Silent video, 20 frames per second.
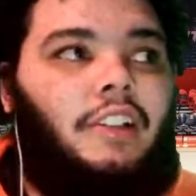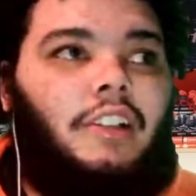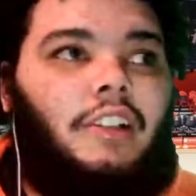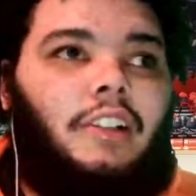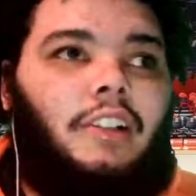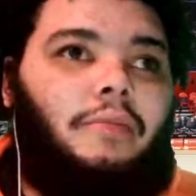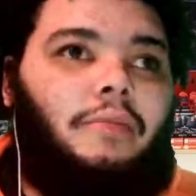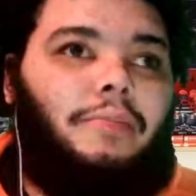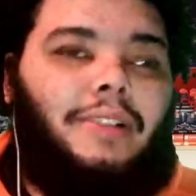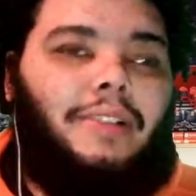
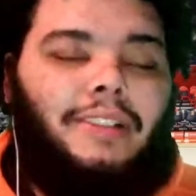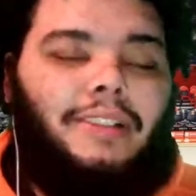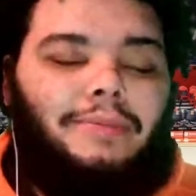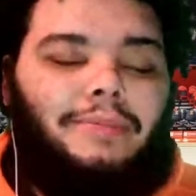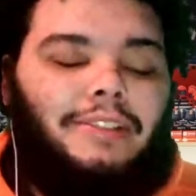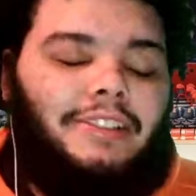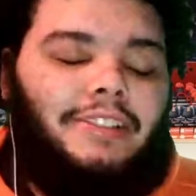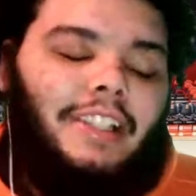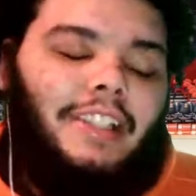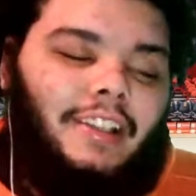But I'm
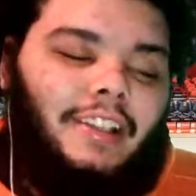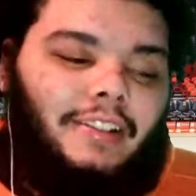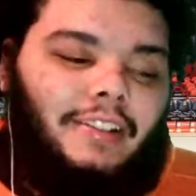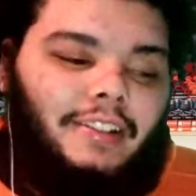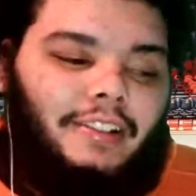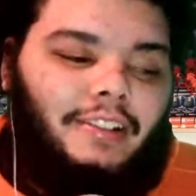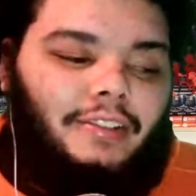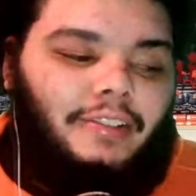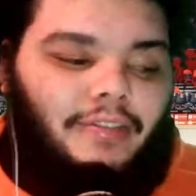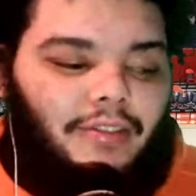just like,
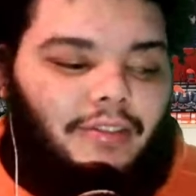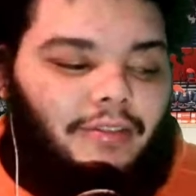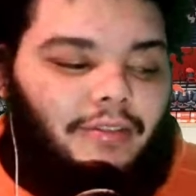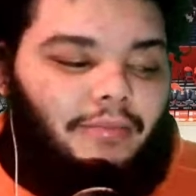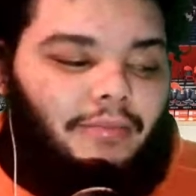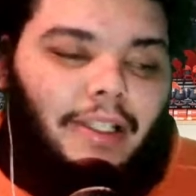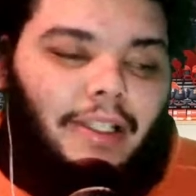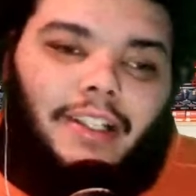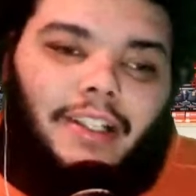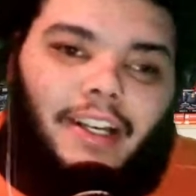
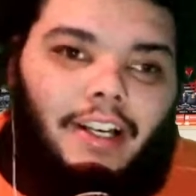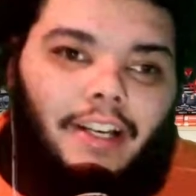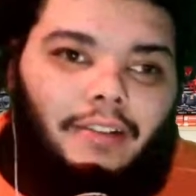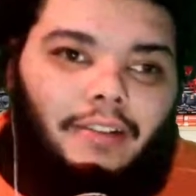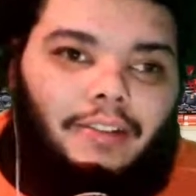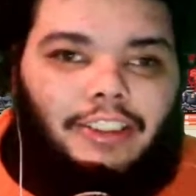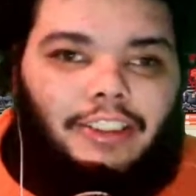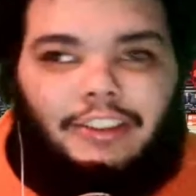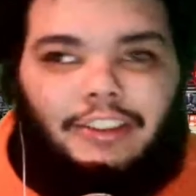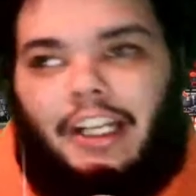being
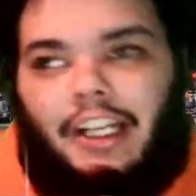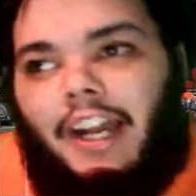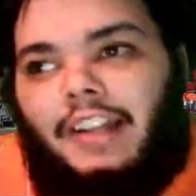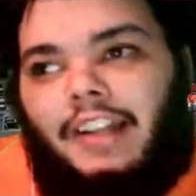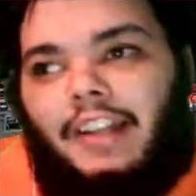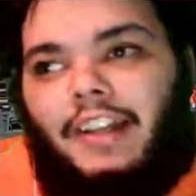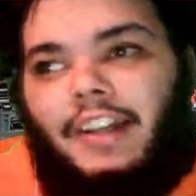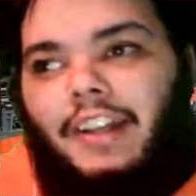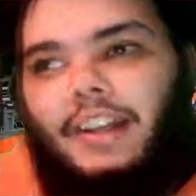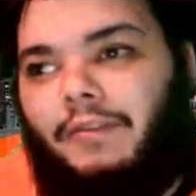Iowa's a
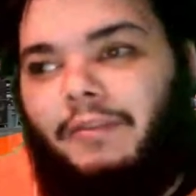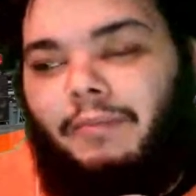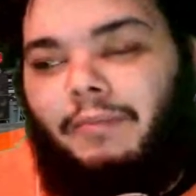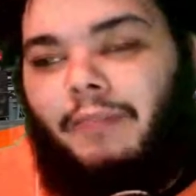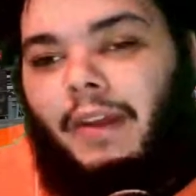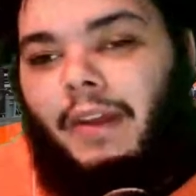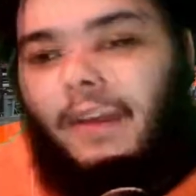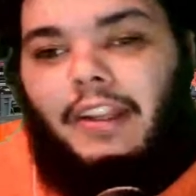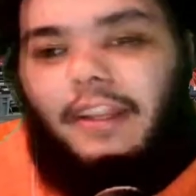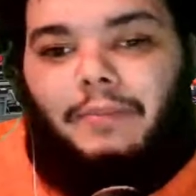highlight,
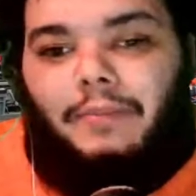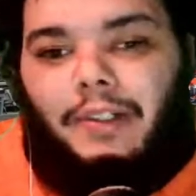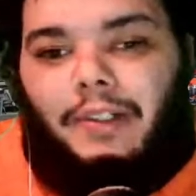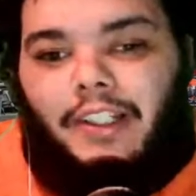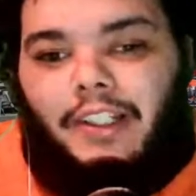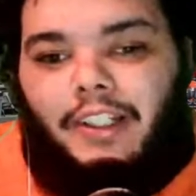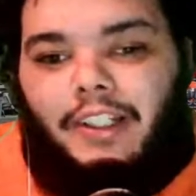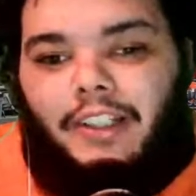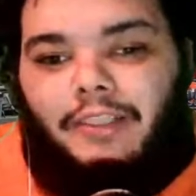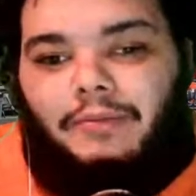mainly
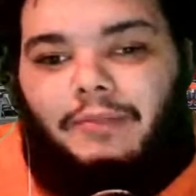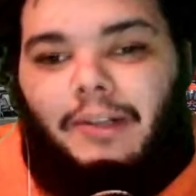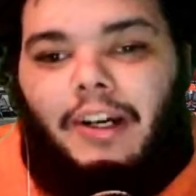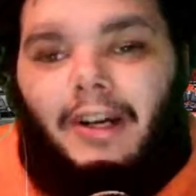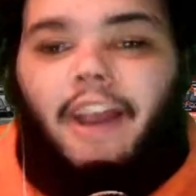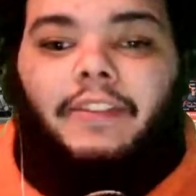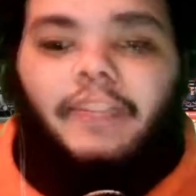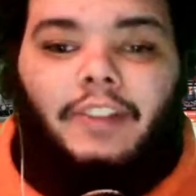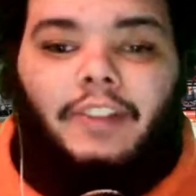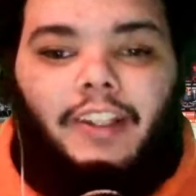because,
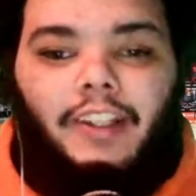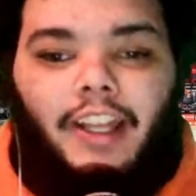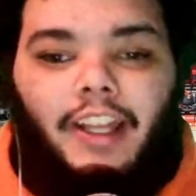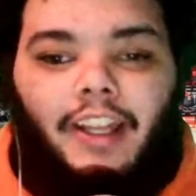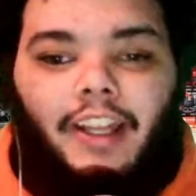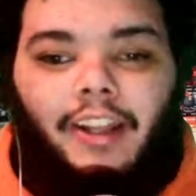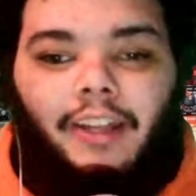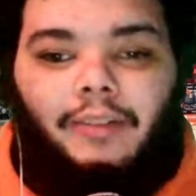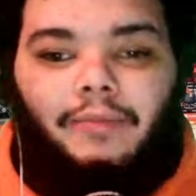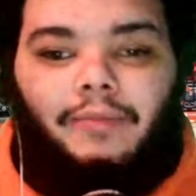after the
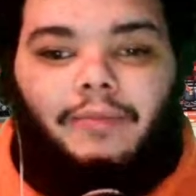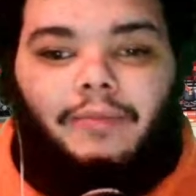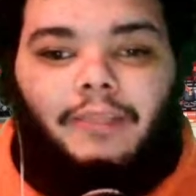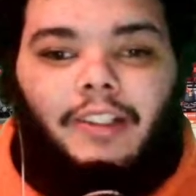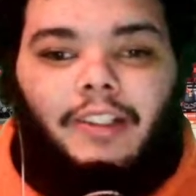game,